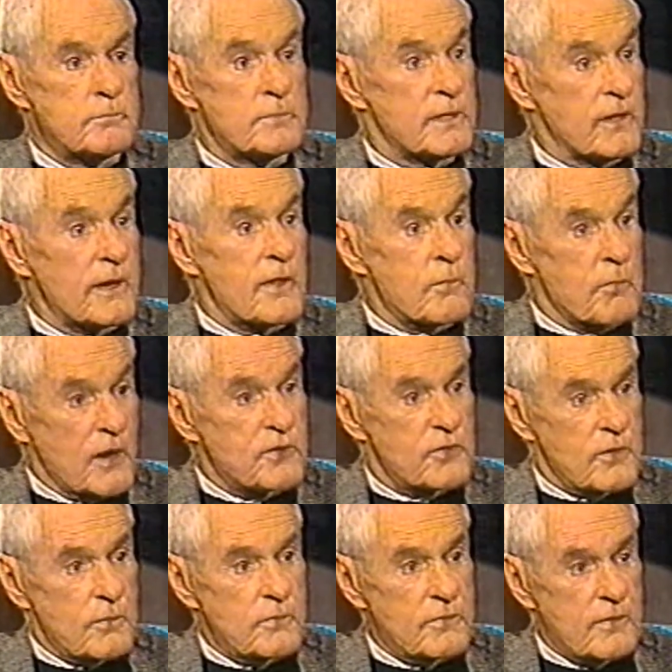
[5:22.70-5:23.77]
particularly the
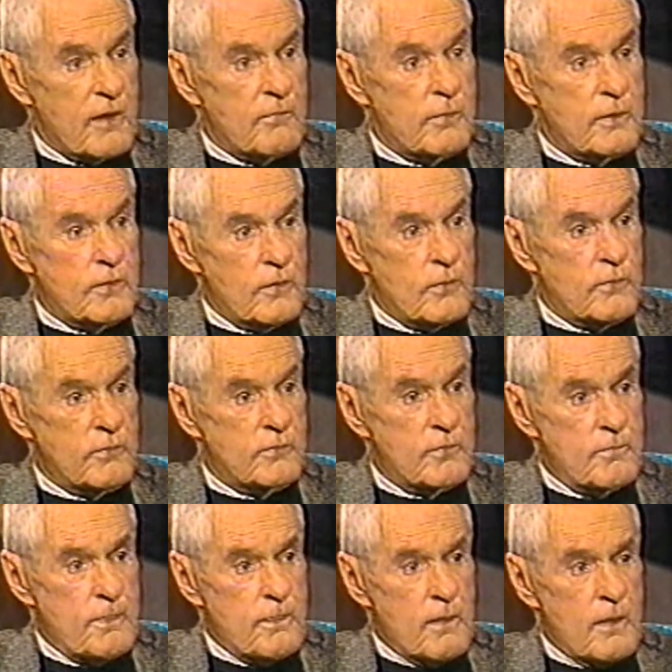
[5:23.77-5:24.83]
mushrooms have been used.
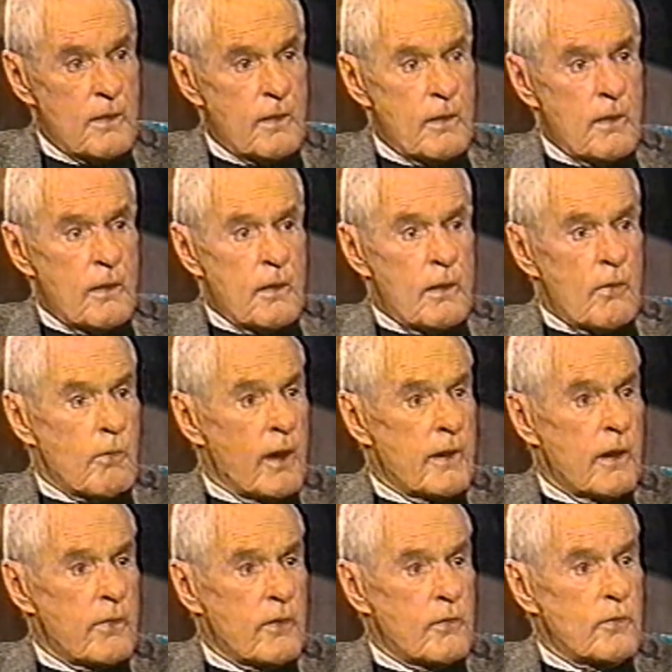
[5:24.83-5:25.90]

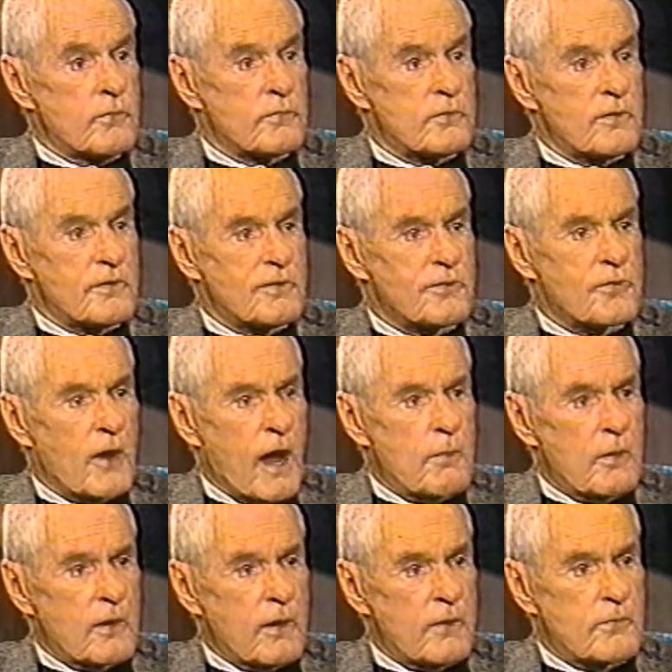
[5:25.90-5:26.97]
Right now they're used in
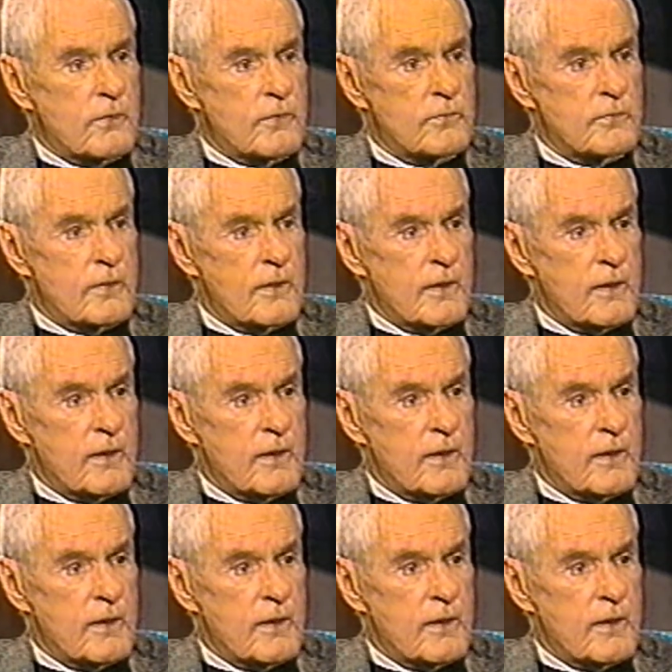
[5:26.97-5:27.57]
tribal countries.